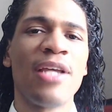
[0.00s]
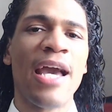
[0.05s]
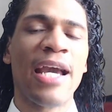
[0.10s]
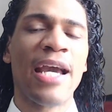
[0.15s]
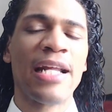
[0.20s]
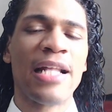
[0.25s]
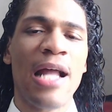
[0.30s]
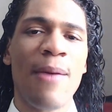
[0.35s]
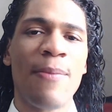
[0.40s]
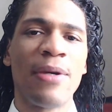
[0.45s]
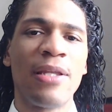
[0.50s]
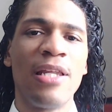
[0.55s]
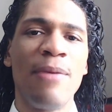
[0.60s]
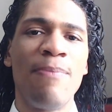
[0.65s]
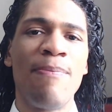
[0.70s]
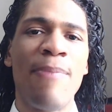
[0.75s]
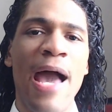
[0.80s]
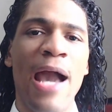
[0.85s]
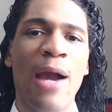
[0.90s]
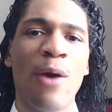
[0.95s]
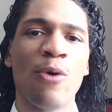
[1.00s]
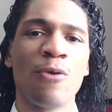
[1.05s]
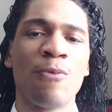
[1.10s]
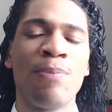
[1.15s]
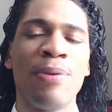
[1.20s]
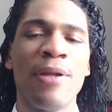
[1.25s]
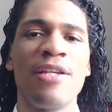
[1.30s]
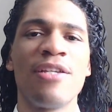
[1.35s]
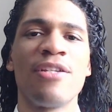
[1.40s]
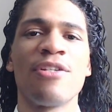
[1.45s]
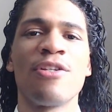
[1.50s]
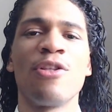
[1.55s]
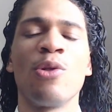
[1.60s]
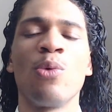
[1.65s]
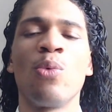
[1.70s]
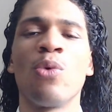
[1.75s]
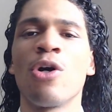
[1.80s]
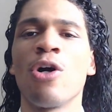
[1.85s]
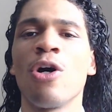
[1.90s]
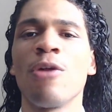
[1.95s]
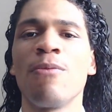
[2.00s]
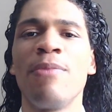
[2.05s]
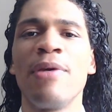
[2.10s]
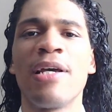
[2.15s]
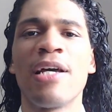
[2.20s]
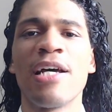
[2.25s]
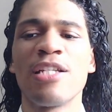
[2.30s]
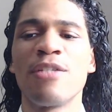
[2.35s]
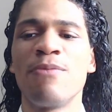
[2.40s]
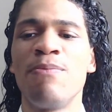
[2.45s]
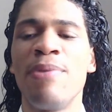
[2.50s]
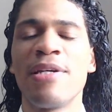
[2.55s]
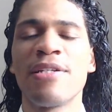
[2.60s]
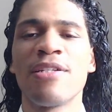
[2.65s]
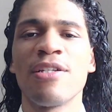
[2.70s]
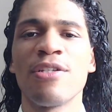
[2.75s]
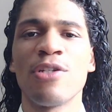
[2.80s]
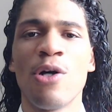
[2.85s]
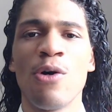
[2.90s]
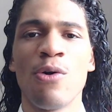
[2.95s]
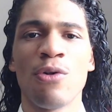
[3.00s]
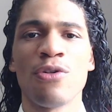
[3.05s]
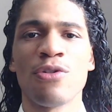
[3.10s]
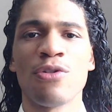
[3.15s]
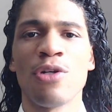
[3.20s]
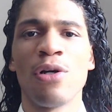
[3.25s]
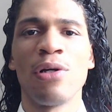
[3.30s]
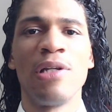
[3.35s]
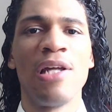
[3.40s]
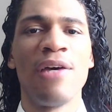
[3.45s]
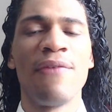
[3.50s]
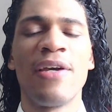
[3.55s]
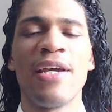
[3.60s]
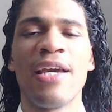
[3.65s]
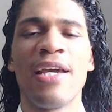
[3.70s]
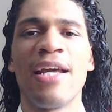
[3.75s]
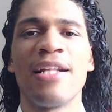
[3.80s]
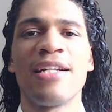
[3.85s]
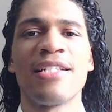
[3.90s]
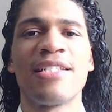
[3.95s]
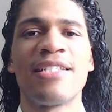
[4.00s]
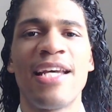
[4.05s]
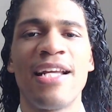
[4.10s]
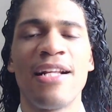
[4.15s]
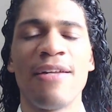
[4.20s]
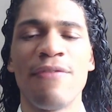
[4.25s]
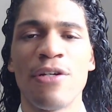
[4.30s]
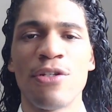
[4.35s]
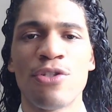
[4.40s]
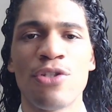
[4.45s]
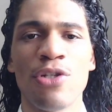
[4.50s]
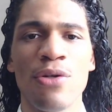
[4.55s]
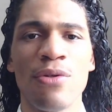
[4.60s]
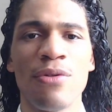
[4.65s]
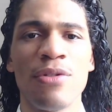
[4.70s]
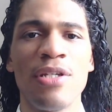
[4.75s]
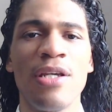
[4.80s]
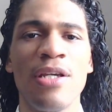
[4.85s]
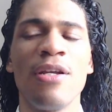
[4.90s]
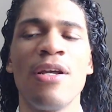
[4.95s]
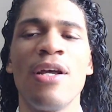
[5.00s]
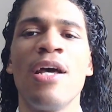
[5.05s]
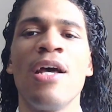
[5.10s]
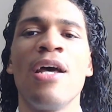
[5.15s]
economically backward places in the world because business owners are living in a state of uncertainty.